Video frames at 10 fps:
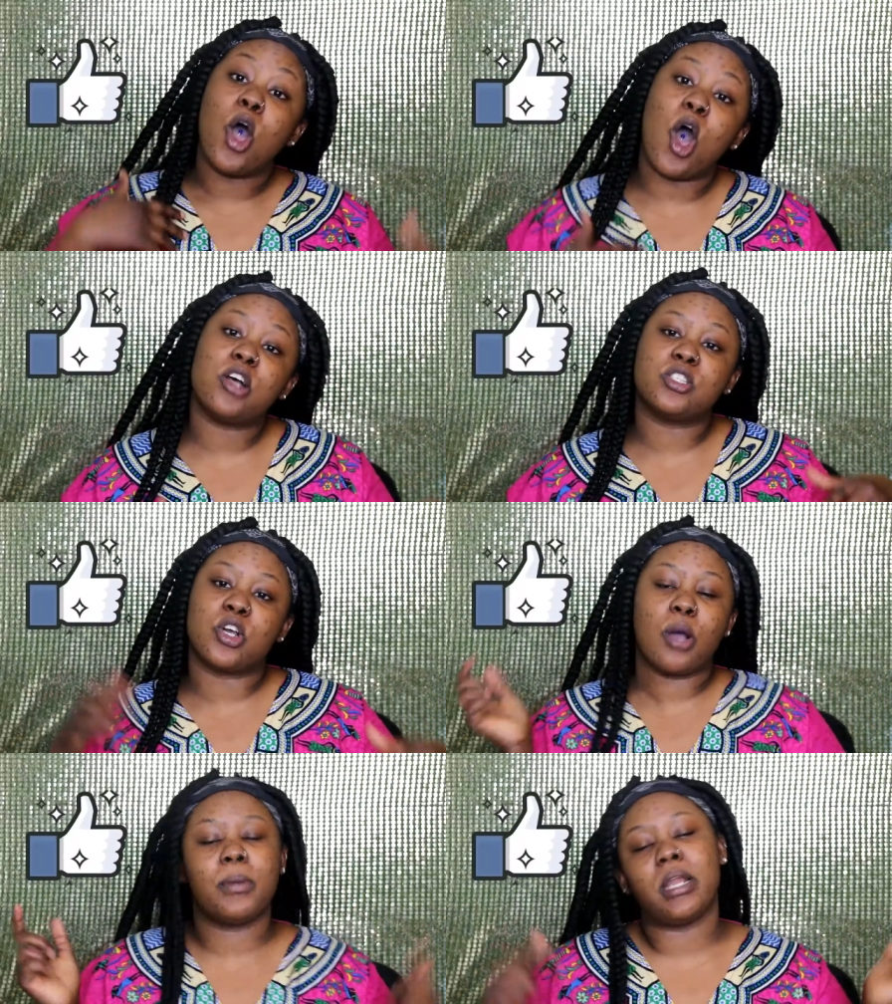Also,
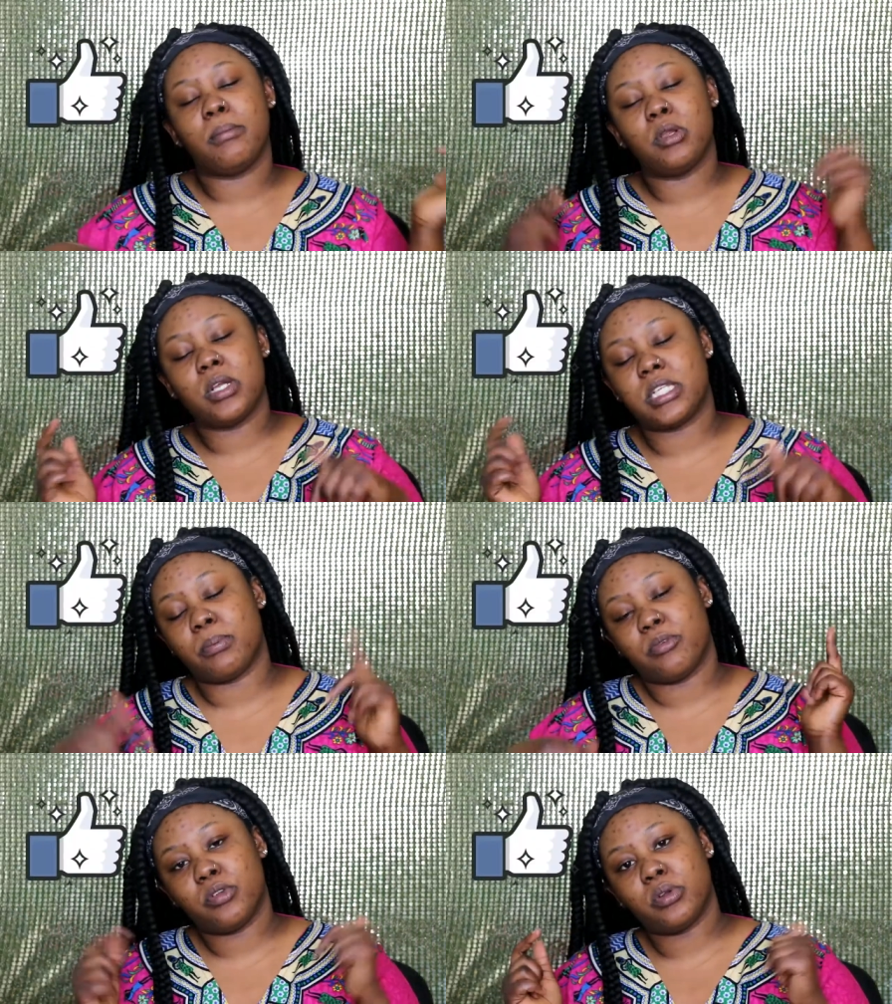comment down below in
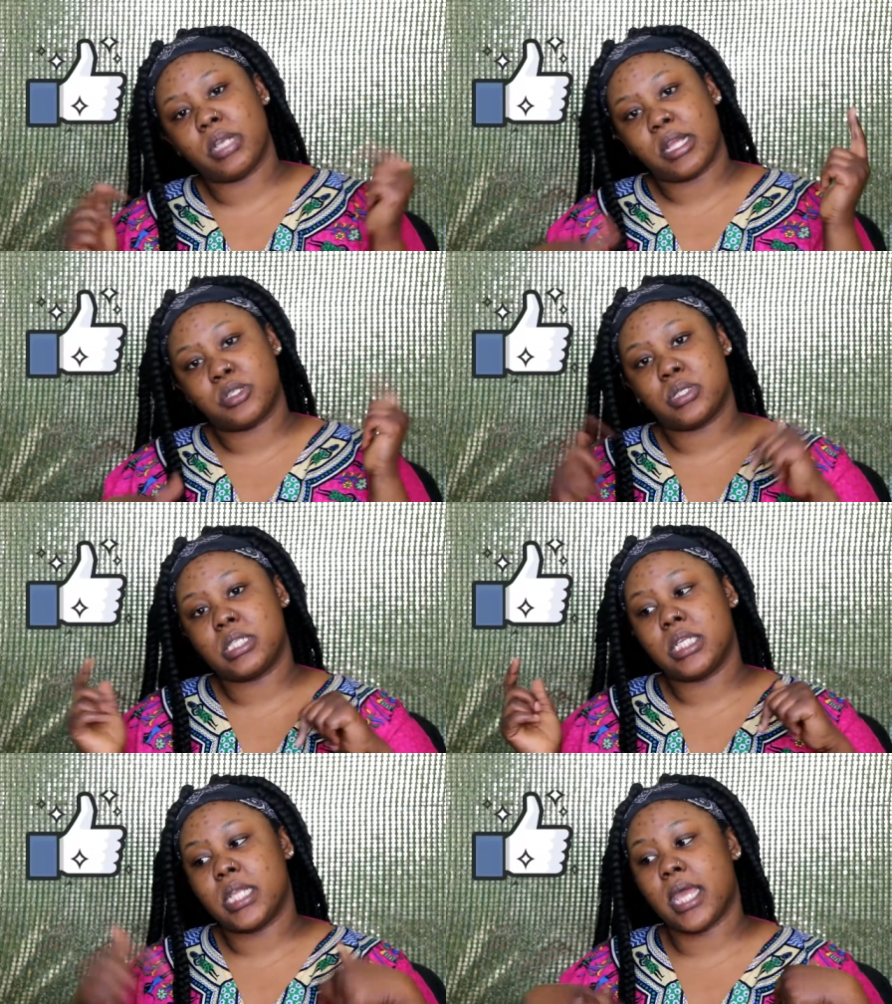top of video you'd like to
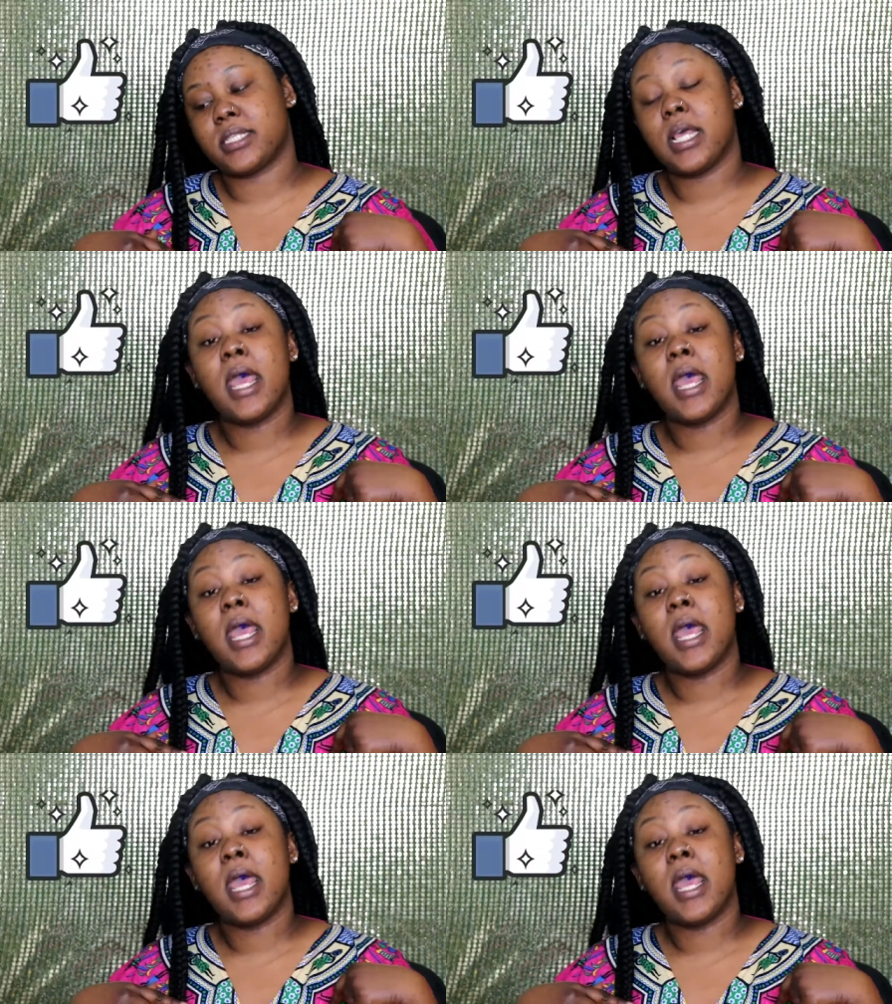see next.